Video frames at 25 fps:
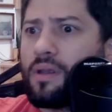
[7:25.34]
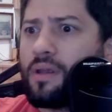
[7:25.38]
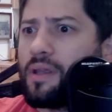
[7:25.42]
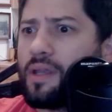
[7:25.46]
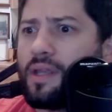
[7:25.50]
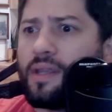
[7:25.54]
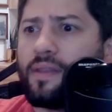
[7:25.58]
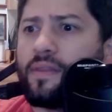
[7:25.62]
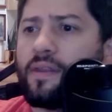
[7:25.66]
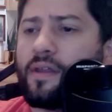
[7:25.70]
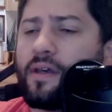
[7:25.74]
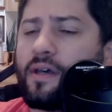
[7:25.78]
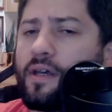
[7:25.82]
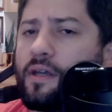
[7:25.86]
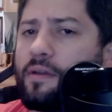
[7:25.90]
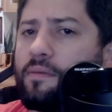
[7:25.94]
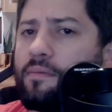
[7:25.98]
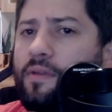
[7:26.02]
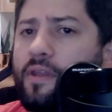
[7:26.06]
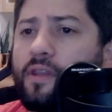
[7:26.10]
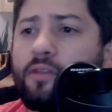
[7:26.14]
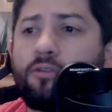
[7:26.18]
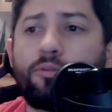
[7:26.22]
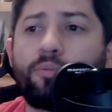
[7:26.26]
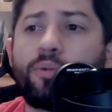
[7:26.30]
the
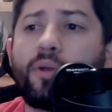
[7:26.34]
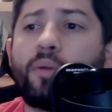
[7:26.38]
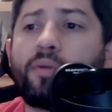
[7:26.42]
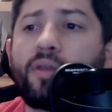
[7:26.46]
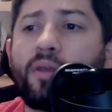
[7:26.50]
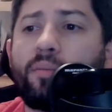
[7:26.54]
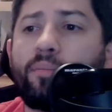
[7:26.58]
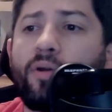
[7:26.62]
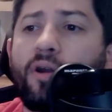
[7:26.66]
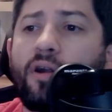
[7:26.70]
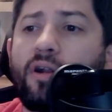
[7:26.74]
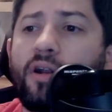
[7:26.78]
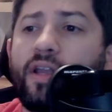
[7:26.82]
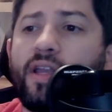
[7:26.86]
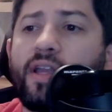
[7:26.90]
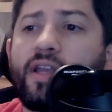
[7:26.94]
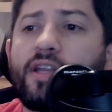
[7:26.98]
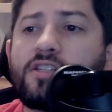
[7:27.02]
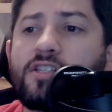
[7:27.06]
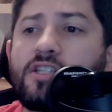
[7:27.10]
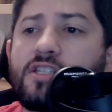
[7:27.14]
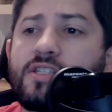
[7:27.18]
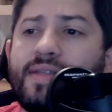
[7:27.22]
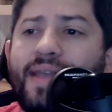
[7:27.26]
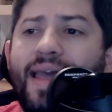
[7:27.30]
Republican Party.
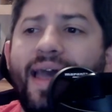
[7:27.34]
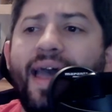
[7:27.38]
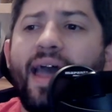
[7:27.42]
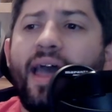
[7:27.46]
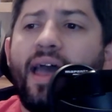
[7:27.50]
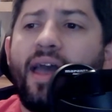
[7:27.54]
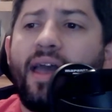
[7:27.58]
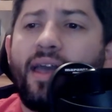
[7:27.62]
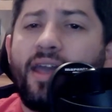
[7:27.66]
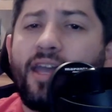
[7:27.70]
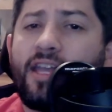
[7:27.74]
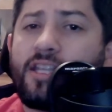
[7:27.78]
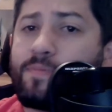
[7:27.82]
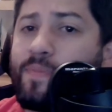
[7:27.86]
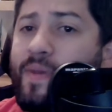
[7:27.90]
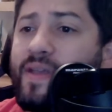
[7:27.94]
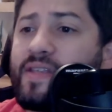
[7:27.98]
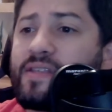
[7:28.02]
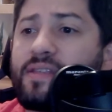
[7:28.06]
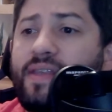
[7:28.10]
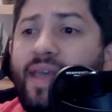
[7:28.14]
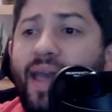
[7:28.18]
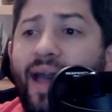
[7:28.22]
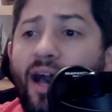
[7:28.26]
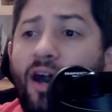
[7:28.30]
It's
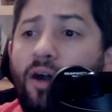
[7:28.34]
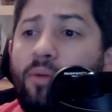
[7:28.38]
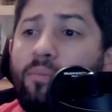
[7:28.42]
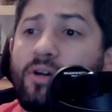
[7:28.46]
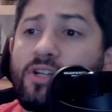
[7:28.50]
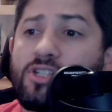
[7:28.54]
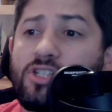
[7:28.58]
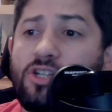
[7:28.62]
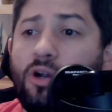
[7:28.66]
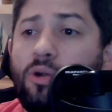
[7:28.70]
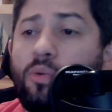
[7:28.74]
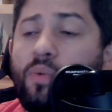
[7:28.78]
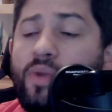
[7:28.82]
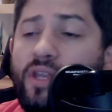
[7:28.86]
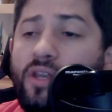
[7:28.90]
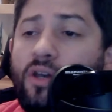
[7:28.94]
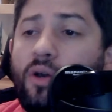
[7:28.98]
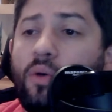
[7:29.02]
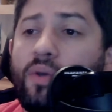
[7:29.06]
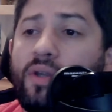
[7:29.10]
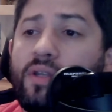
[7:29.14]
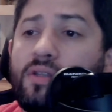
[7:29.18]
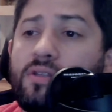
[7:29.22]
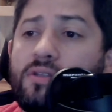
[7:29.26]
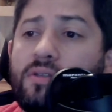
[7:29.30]
basically how much of
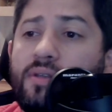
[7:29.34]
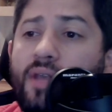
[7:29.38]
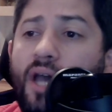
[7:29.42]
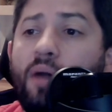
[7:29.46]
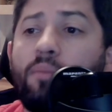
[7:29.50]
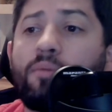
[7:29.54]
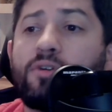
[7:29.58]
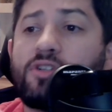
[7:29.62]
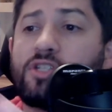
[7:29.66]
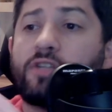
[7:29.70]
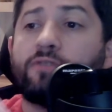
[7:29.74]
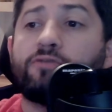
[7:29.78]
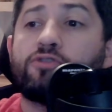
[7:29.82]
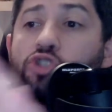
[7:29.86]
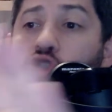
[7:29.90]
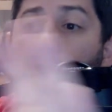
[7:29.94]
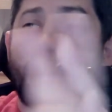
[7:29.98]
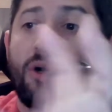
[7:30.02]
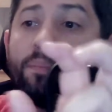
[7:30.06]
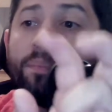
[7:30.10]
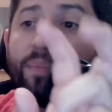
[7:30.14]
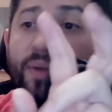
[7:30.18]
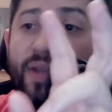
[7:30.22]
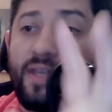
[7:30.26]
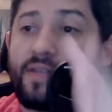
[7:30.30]

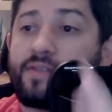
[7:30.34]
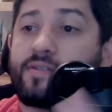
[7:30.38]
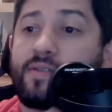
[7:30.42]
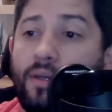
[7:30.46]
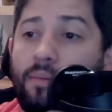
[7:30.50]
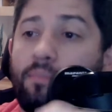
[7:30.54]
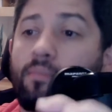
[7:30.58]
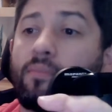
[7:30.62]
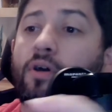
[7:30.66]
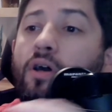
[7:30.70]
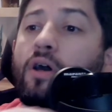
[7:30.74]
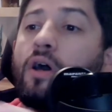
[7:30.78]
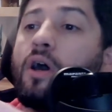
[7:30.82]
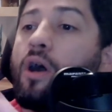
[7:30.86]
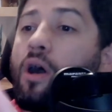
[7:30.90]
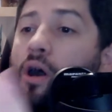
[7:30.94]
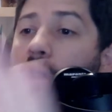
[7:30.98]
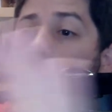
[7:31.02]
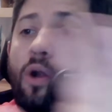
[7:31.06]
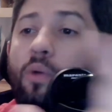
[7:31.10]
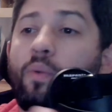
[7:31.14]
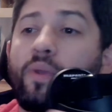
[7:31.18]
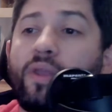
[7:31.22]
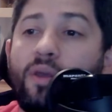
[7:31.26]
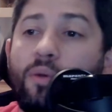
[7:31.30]
Trumpism
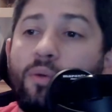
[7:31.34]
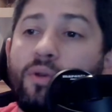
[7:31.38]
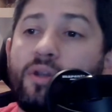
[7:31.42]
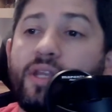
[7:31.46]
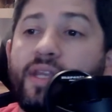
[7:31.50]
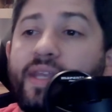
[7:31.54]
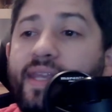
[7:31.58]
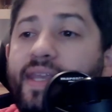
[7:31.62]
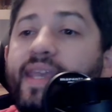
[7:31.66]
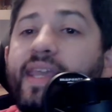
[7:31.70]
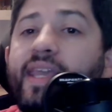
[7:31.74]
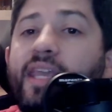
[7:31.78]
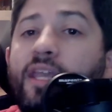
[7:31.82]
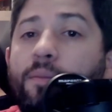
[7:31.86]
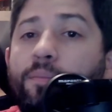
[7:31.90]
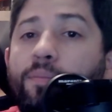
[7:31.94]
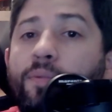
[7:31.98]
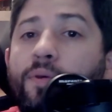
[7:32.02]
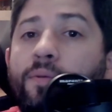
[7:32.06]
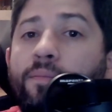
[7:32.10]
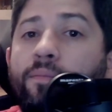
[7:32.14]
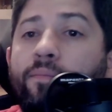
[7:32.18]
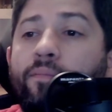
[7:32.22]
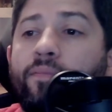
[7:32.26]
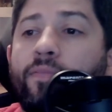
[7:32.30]
are we going to keep
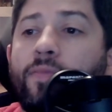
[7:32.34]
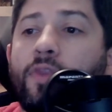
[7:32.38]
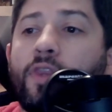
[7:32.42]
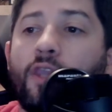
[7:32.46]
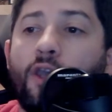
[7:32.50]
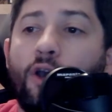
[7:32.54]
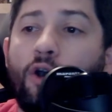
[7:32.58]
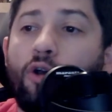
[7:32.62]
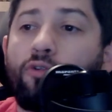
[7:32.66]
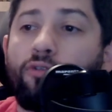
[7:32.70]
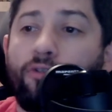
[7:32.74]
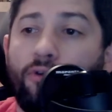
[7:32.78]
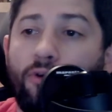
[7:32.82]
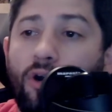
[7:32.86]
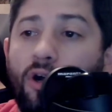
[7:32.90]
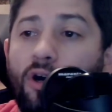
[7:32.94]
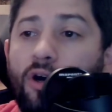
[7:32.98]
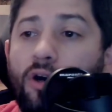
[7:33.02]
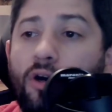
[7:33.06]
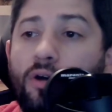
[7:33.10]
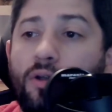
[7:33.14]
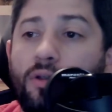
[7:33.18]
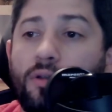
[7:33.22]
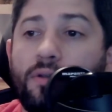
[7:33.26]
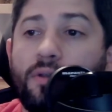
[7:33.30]

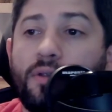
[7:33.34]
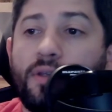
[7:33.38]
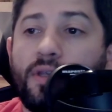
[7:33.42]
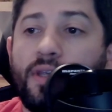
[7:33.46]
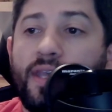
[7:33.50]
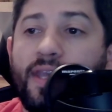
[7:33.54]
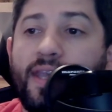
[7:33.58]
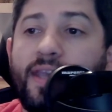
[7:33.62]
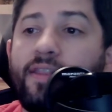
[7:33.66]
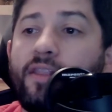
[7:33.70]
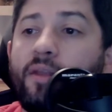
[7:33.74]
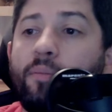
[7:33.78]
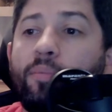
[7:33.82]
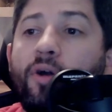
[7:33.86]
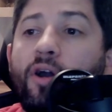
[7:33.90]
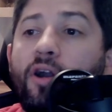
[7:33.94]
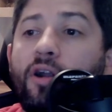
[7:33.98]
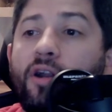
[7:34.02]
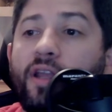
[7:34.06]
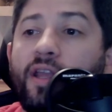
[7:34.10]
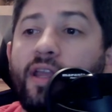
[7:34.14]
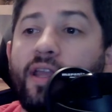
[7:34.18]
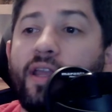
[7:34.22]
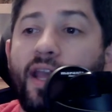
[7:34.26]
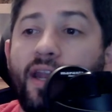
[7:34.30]
overall in the
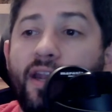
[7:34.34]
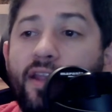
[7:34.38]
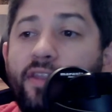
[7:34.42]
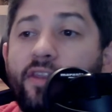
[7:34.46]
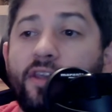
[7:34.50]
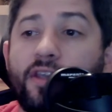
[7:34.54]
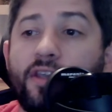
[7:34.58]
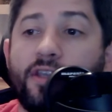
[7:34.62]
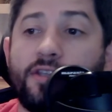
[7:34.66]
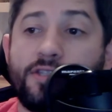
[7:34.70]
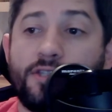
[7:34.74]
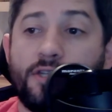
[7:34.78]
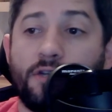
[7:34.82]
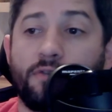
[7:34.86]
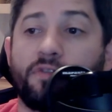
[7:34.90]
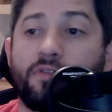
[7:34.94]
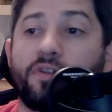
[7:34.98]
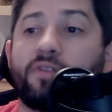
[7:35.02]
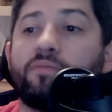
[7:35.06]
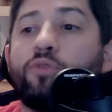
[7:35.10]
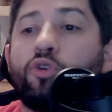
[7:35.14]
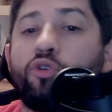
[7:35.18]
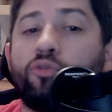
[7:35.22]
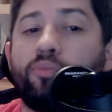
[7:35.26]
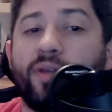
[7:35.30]
party and in the
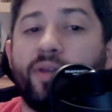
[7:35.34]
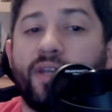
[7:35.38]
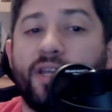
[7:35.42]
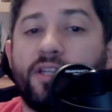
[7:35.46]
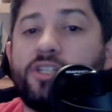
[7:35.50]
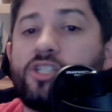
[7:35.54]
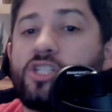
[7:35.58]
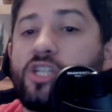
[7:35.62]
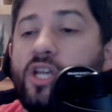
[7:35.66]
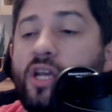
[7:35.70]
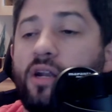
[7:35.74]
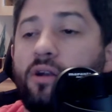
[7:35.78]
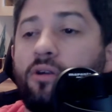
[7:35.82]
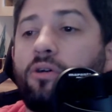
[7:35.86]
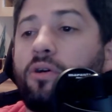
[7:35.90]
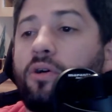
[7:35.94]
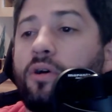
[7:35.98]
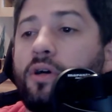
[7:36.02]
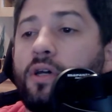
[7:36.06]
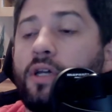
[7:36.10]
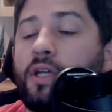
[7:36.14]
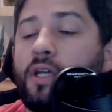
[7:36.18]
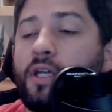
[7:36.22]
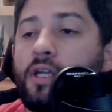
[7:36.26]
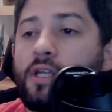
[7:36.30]
conservative movement in general?
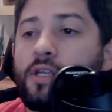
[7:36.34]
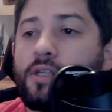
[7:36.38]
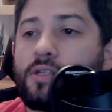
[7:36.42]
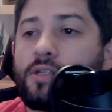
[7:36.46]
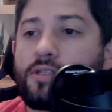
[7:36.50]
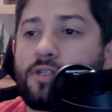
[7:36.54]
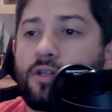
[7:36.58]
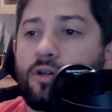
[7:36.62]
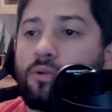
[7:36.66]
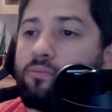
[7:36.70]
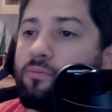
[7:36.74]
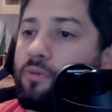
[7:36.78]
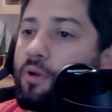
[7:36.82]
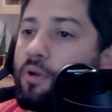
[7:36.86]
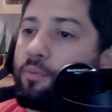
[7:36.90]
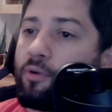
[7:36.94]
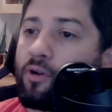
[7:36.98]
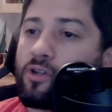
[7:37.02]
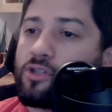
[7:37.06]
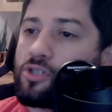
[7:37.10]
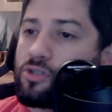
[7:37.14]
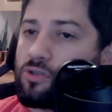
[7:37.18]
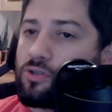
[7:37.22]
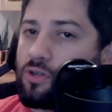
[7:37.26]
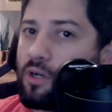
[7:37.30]
So remember,
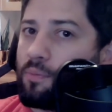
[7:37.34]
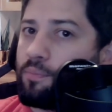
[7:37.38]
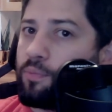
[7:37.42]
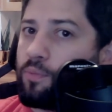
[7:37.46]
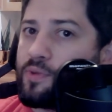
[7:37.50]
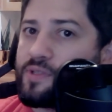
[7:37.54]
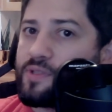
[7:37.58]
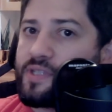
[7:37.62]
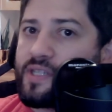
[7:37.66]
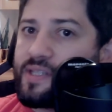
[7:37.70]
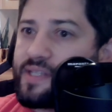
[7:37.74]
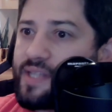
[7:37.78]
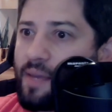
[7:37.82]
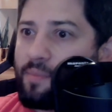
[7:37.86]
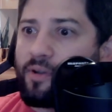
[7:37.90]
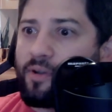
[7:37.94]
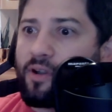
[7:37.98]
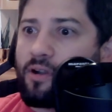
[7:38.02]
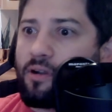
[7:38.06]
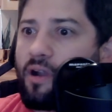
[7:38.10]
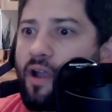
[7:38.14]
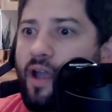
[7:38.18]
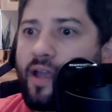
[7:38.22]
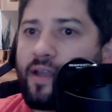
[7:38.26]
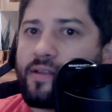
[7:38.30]
Trump was a
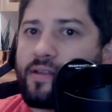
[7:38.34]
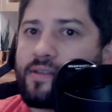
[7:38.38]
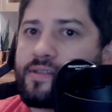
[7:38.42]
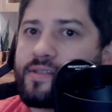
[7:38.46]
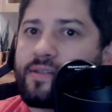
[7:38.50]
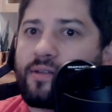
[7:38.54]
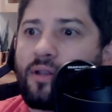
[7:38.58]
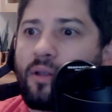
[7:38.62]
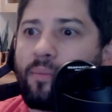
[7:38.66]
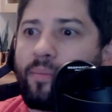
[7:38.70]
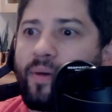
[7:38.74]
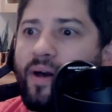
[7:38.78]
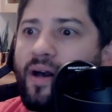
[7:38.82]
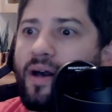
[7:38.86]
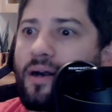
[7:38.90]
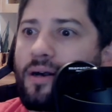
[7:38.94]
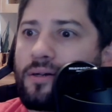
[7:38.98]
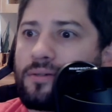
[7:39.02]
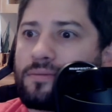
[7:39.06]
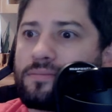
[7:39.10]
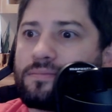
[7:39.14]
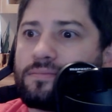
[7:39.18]
Democrat until about